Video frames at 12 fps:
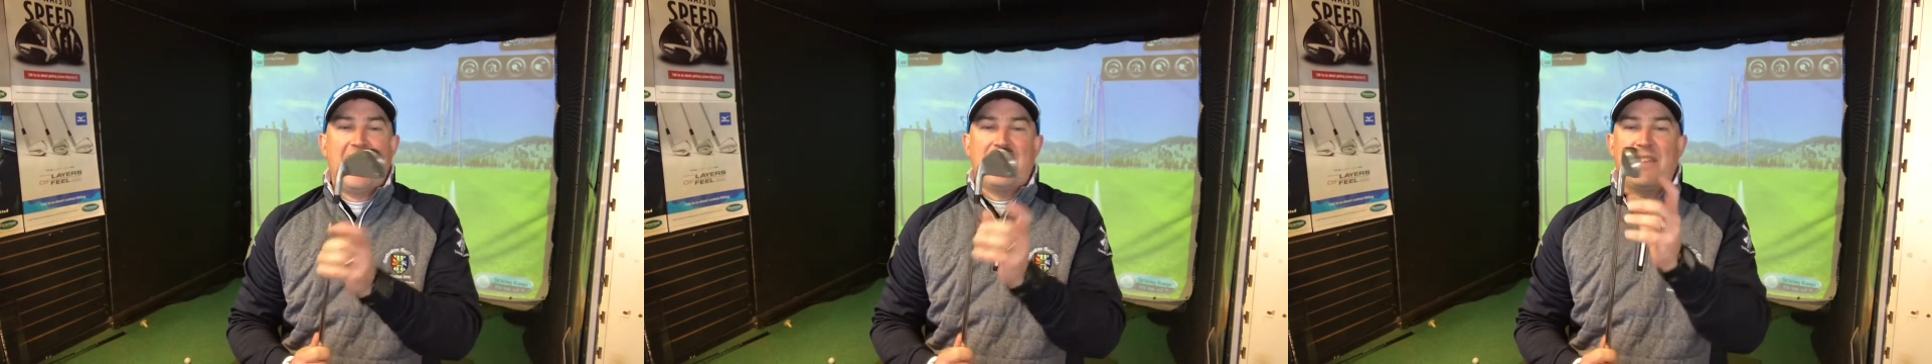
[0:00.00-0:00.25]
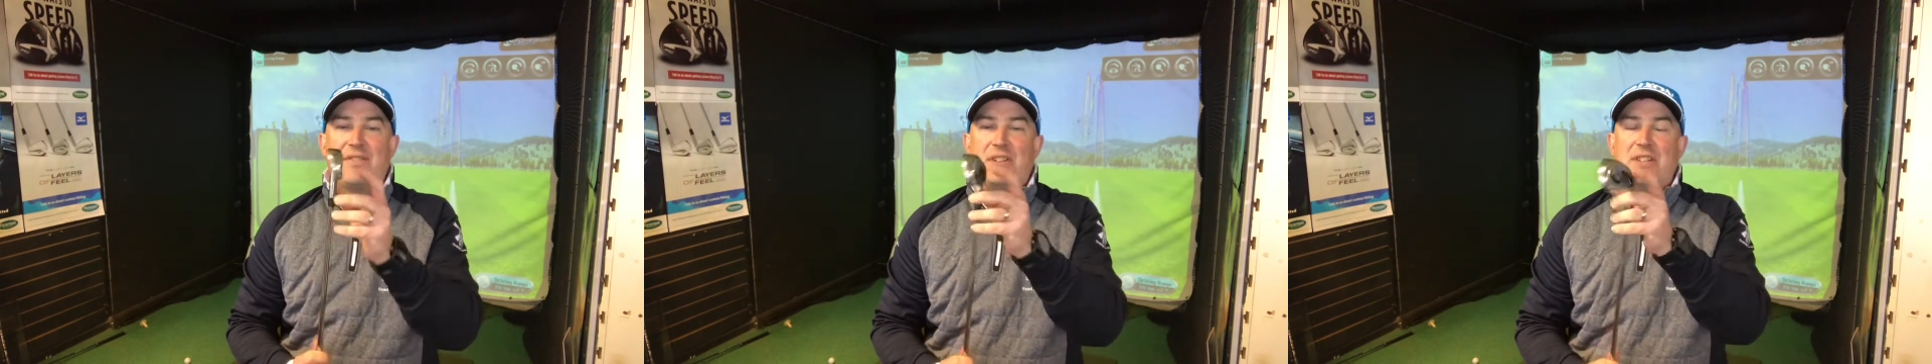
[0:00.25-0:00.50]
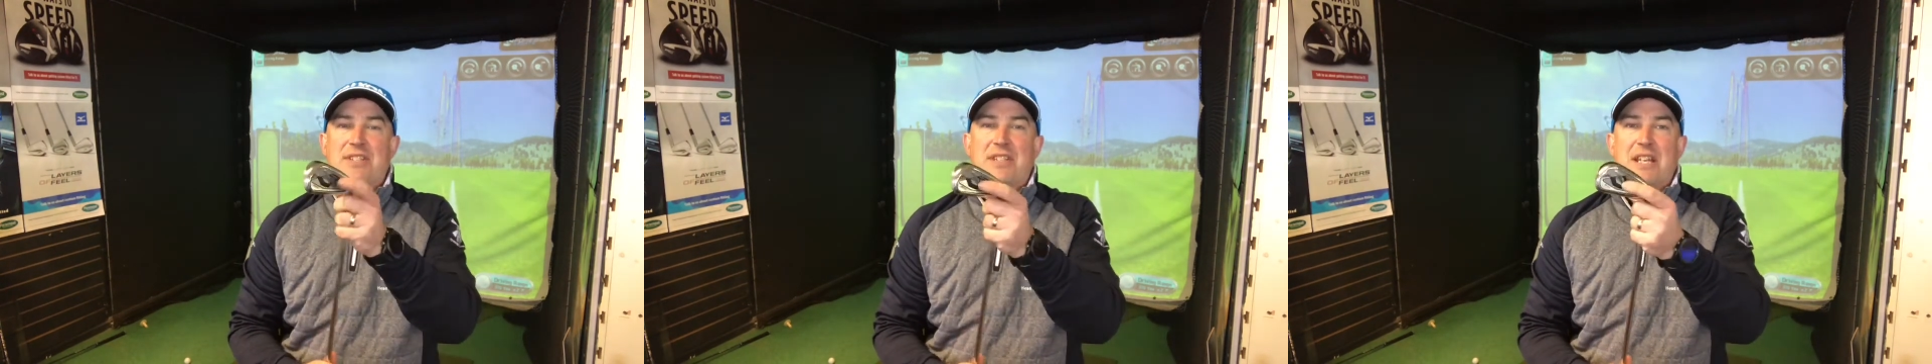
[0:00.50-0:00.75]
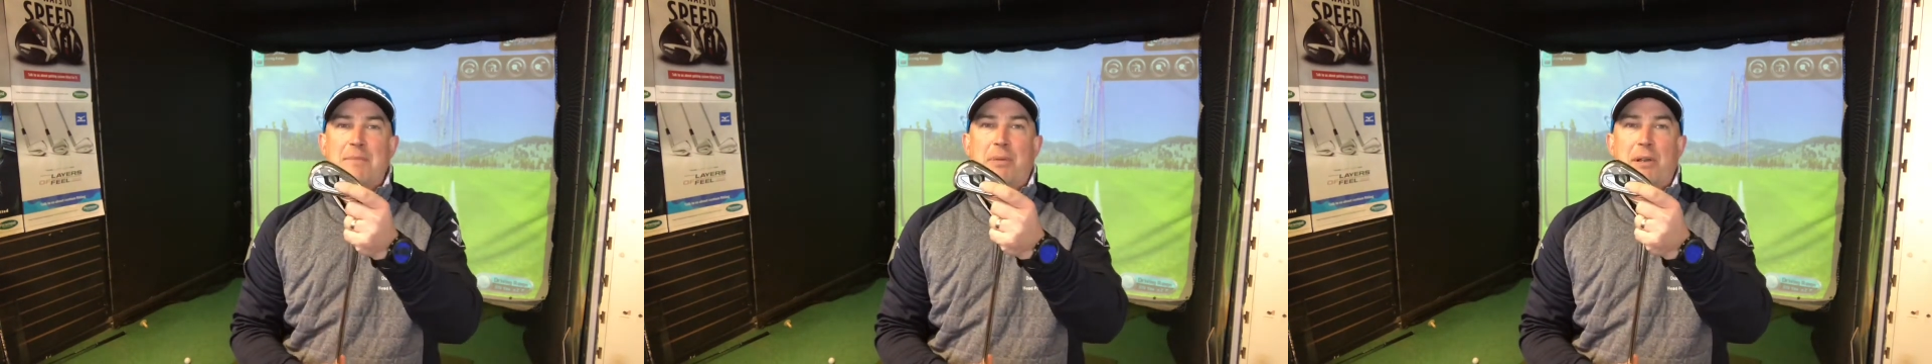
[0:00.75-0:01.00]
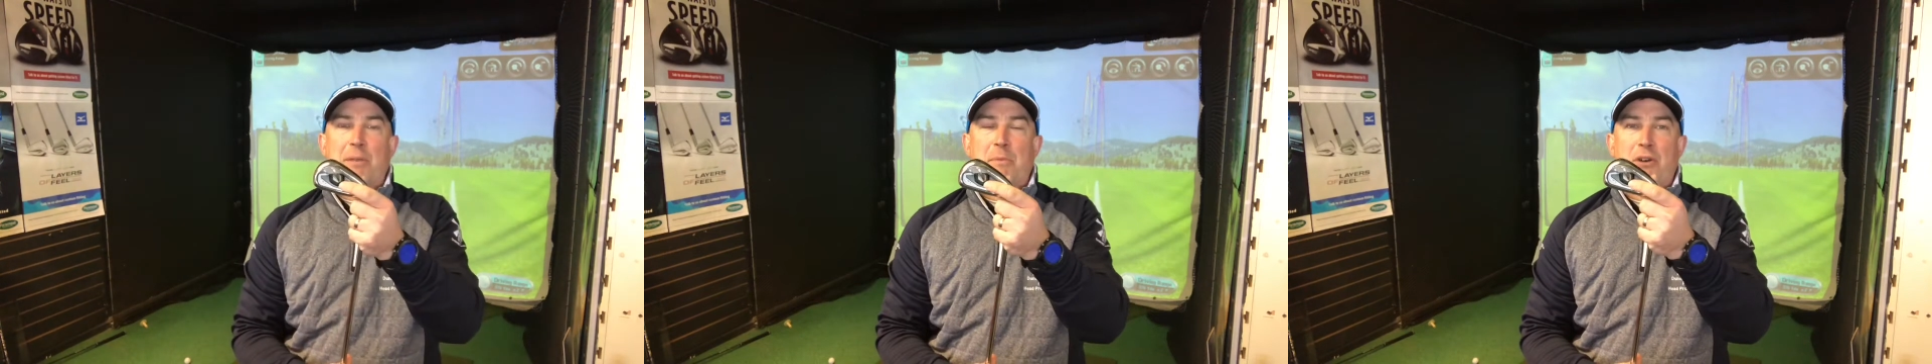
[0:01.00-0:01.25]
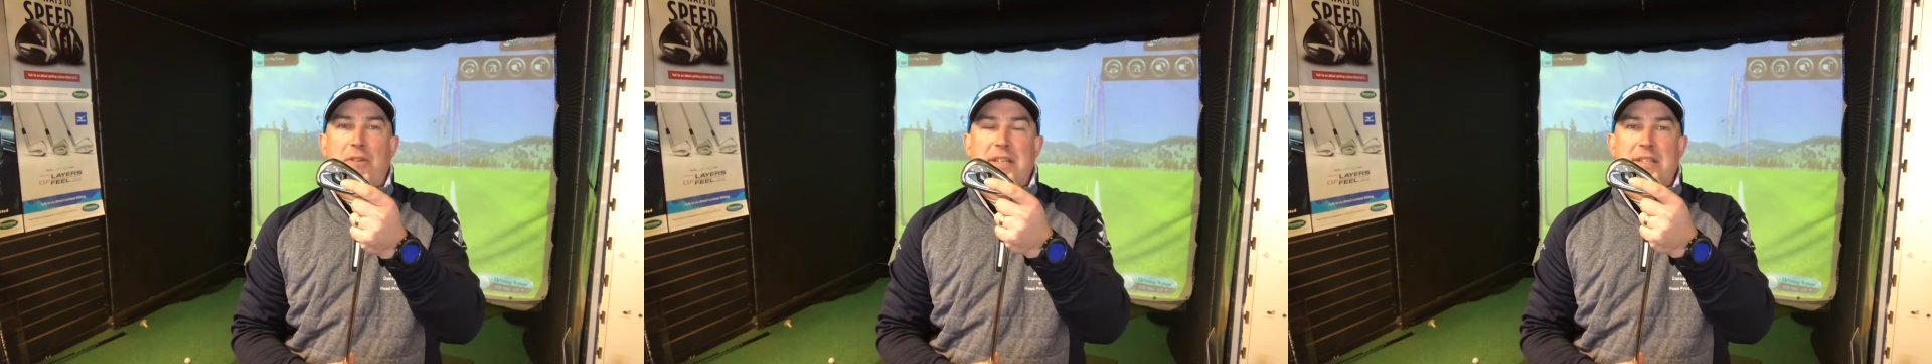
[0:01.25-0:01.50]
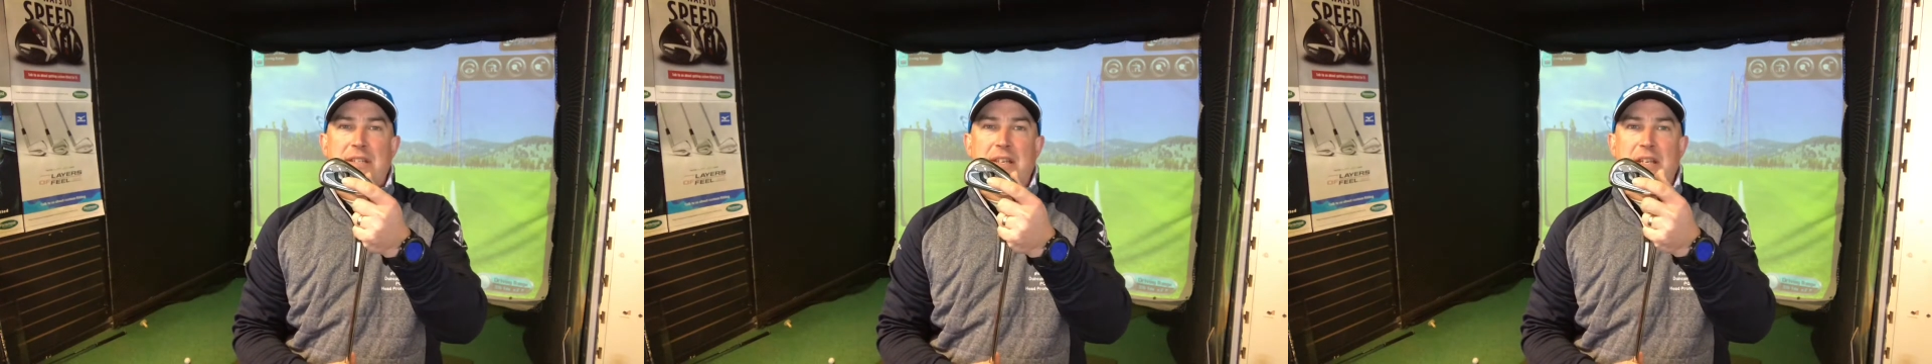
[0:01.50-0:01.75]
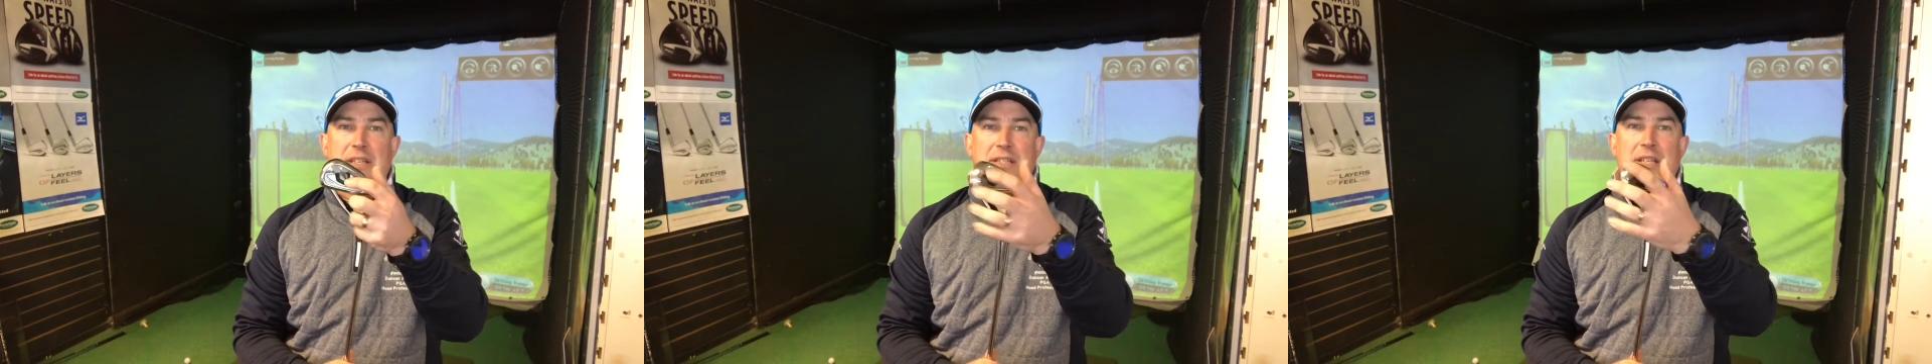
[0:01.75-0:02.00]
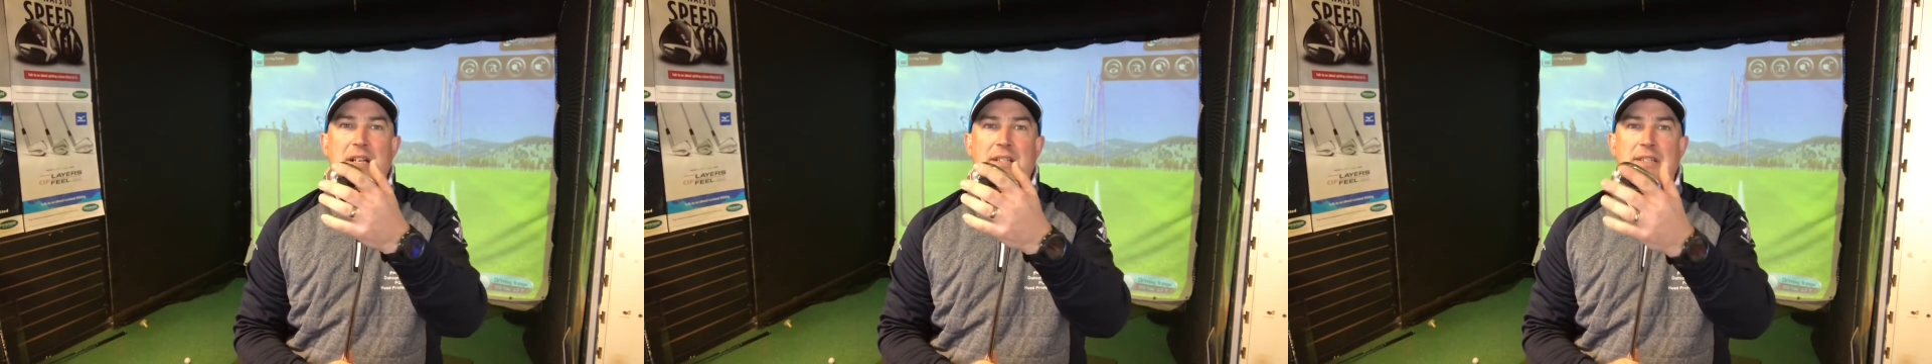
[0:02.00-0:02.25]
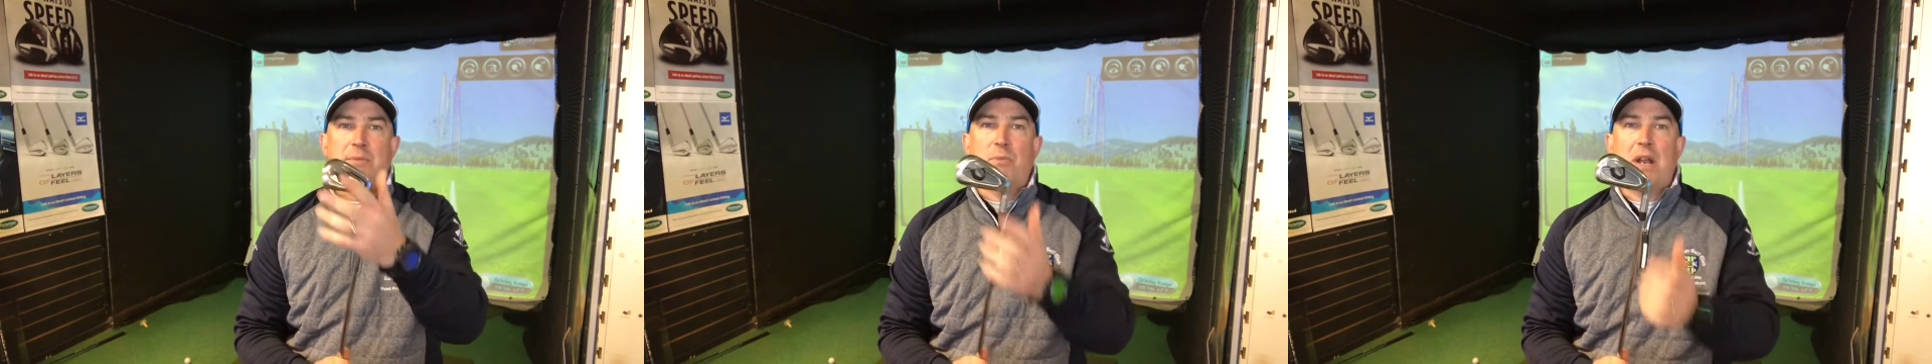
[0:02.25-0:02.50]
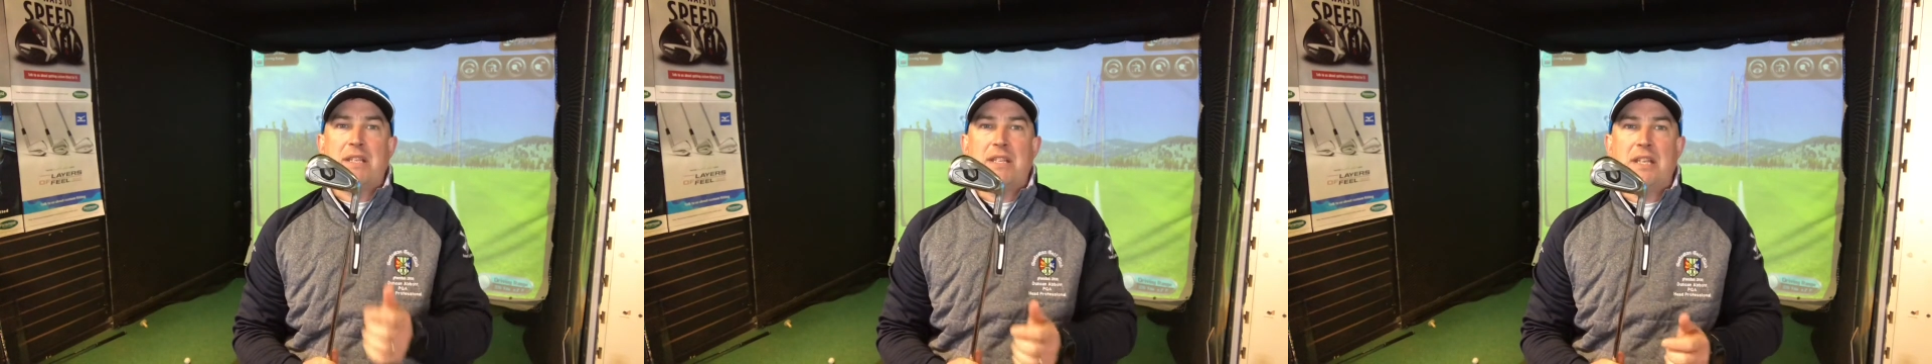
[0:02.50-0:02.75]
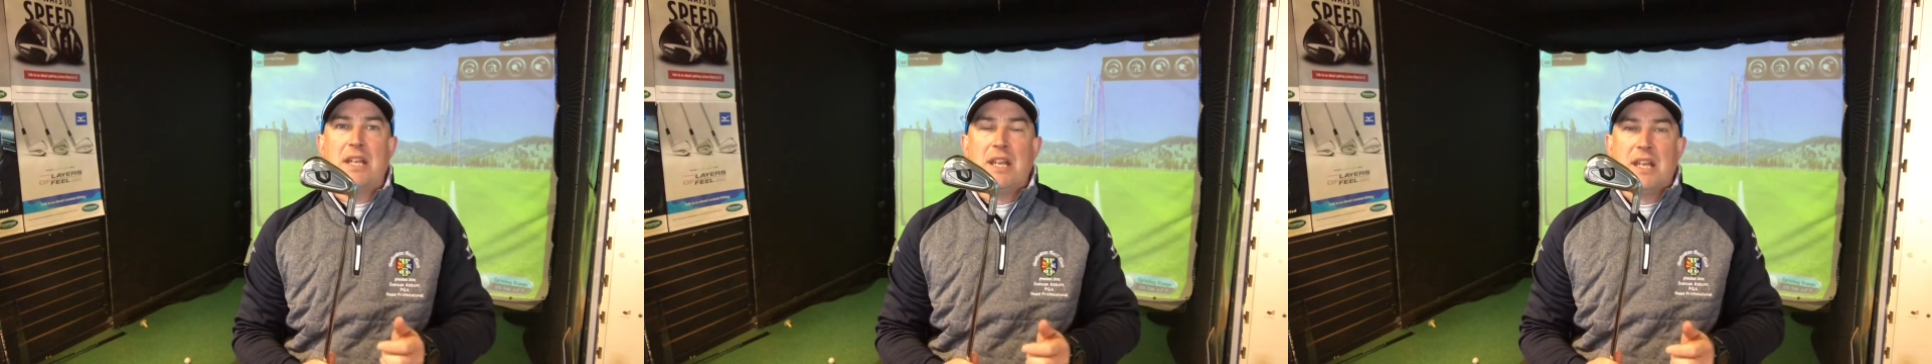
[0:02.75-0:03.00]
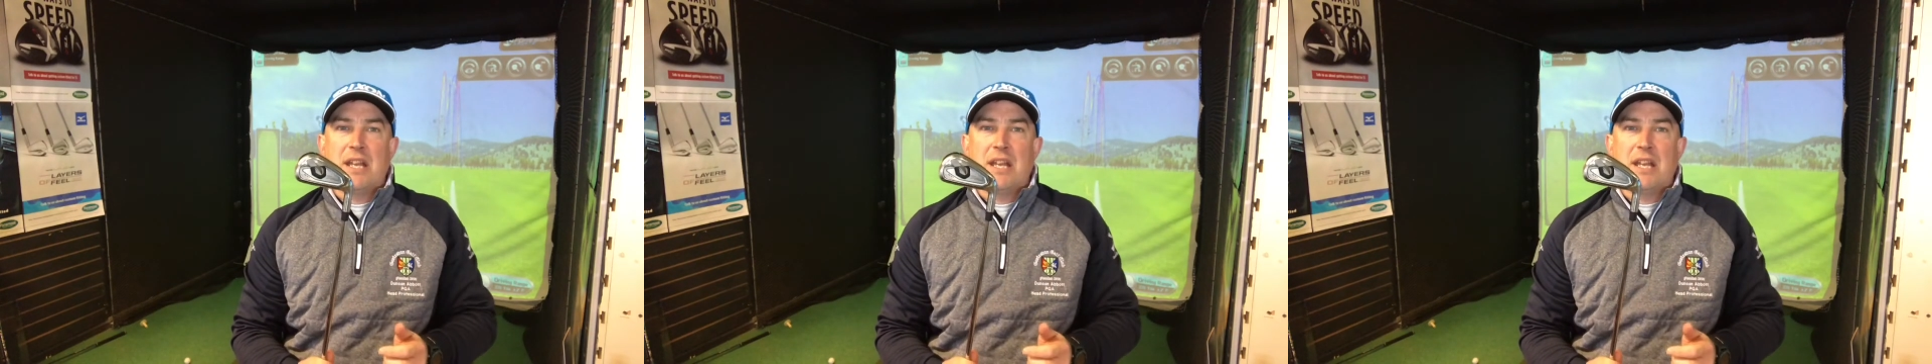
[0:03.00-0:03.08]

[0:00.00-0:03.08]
They've got the same polymer insert and the tungsten weighting